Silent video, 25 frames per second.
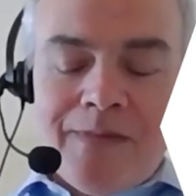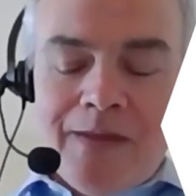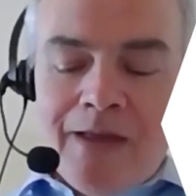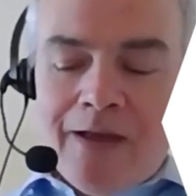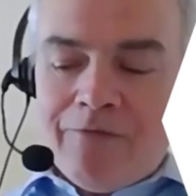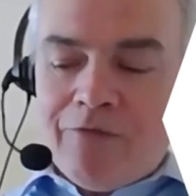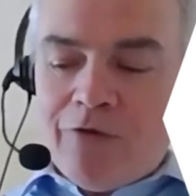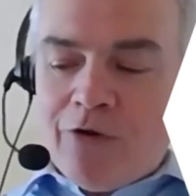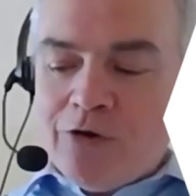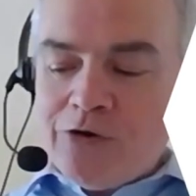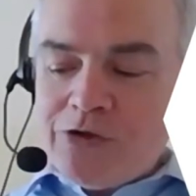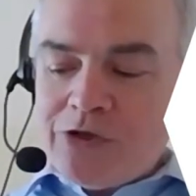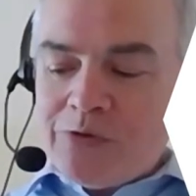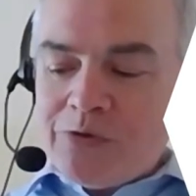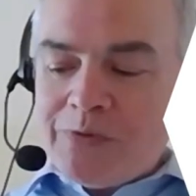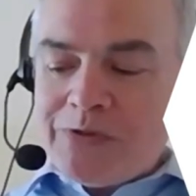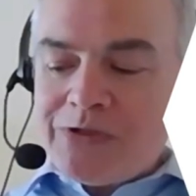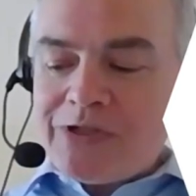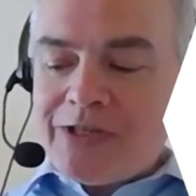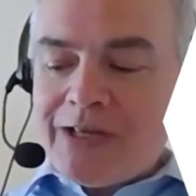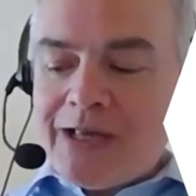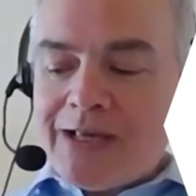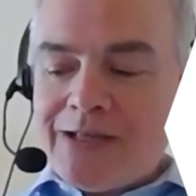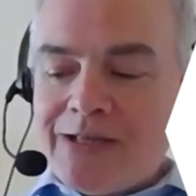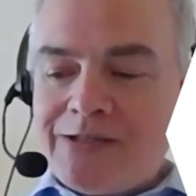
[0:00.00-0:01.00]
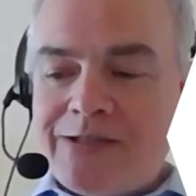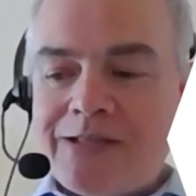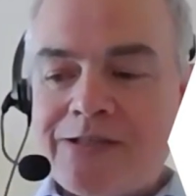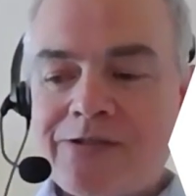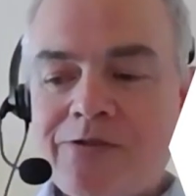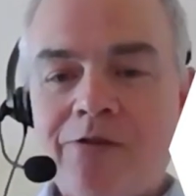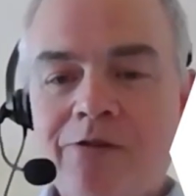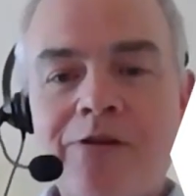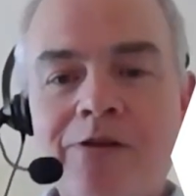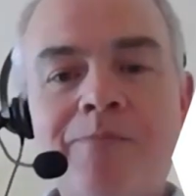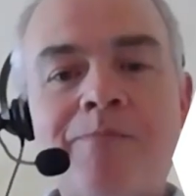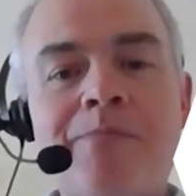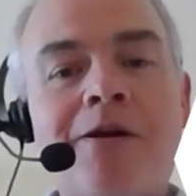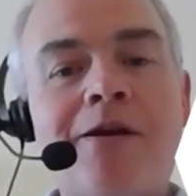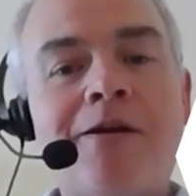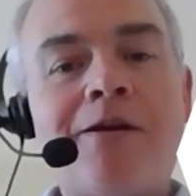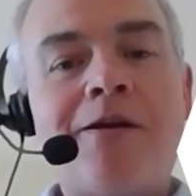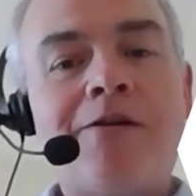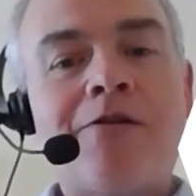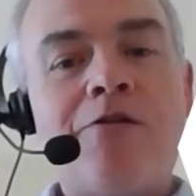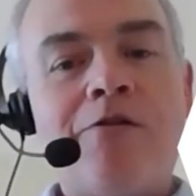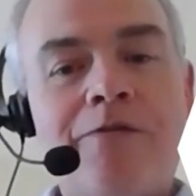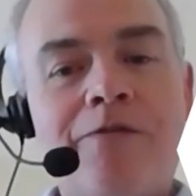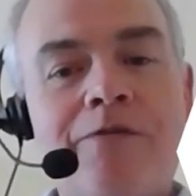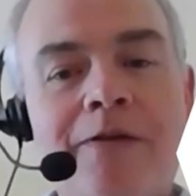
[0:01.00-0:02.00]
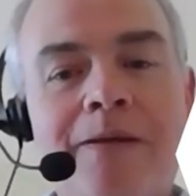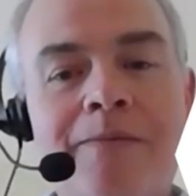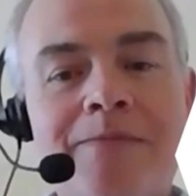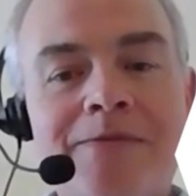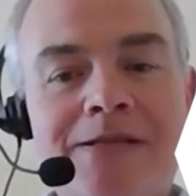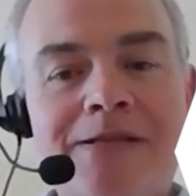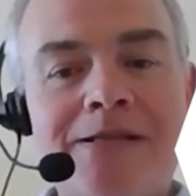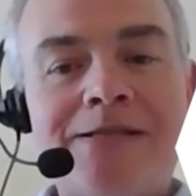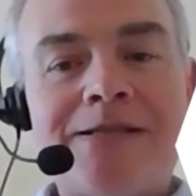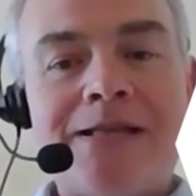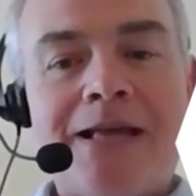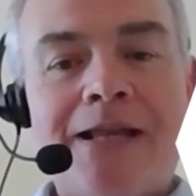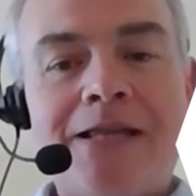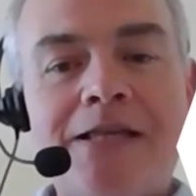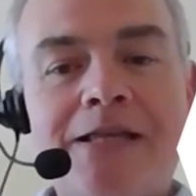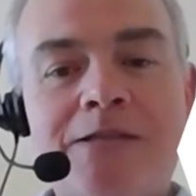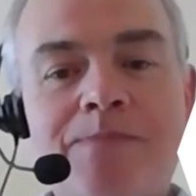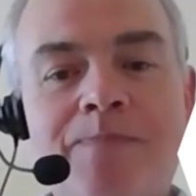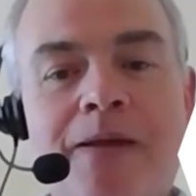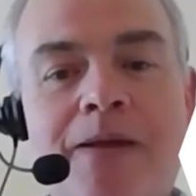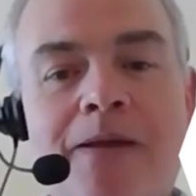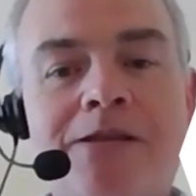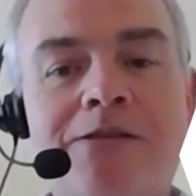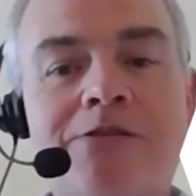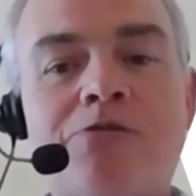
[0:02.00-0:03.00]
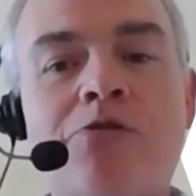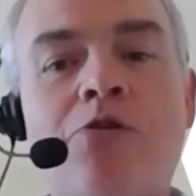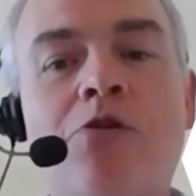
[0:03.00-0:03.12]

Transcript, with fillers: Of course, it was Chesley Sullenberger who famously said he spent his